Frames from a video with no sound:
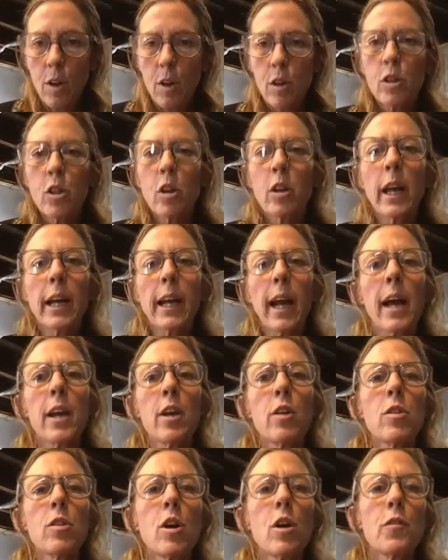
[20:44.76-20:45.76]
So like, I
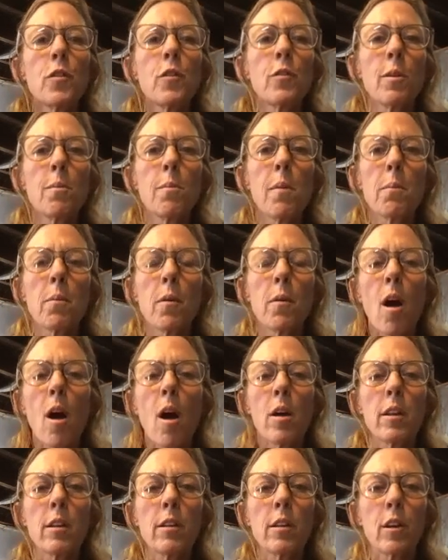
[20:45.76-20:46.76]
don't know if you remember all
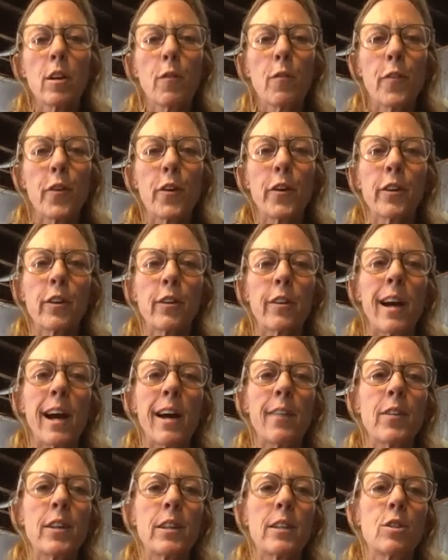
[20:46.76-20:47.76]
the little
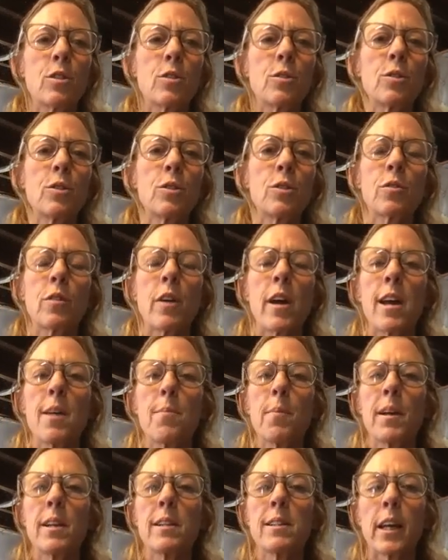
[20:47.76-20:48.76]
photographic tools, right?
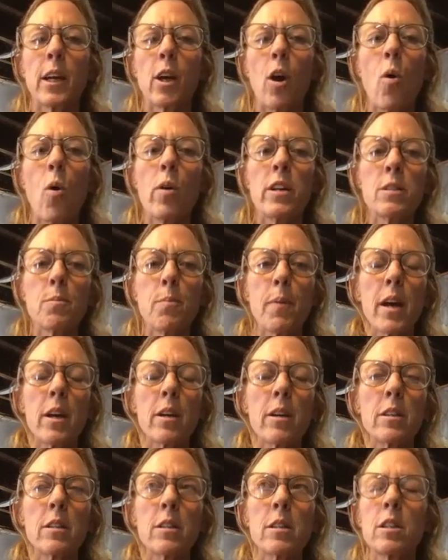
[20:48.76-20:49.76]
But it's like always
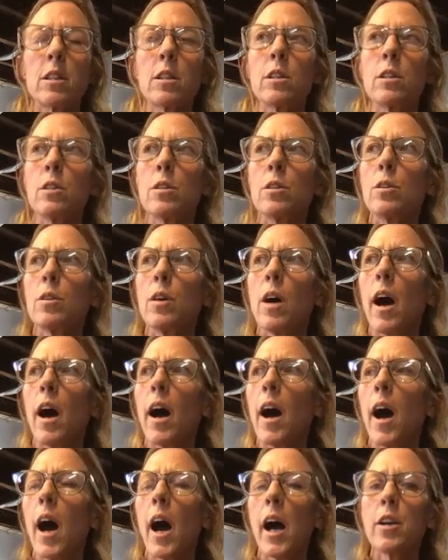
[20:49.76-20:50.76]
better to
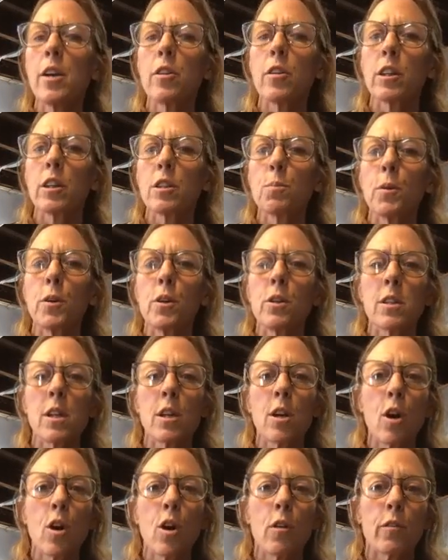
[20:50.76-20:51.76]
underexpose than
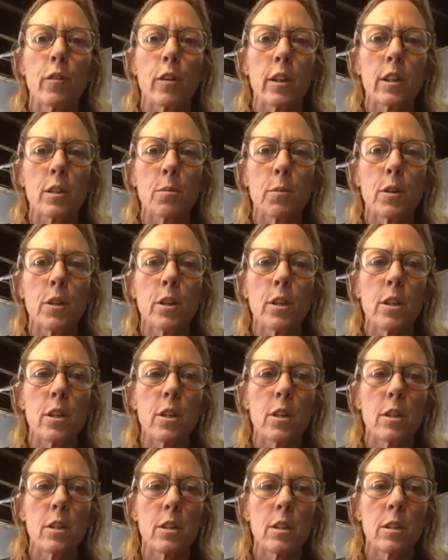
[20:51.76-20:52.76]

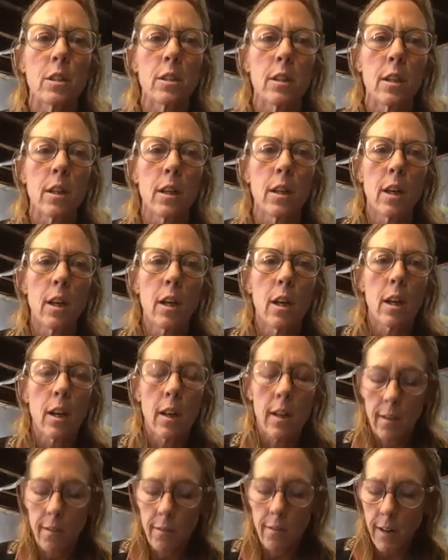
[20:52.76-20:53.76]
overexpose,
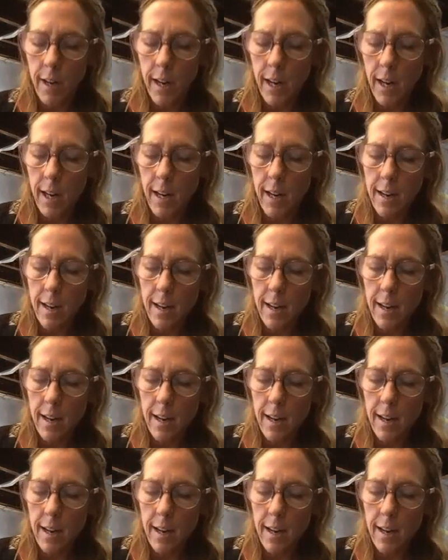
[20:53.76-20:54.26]
right?